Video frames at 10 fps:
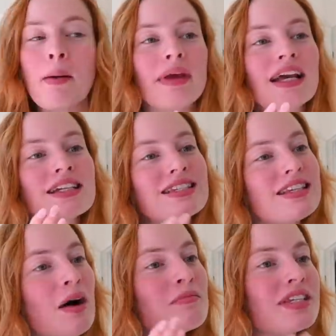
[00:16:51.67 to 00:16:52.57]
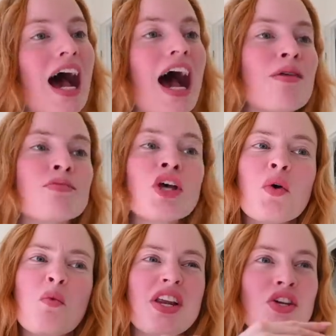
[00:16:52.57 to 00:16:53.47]
Because sometimes
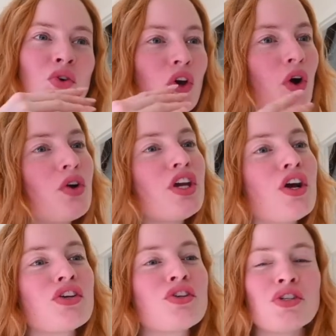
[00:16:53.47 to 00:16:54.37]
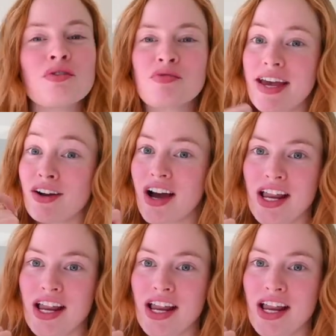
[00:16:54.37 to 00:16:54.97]
when you go to your YouTube channel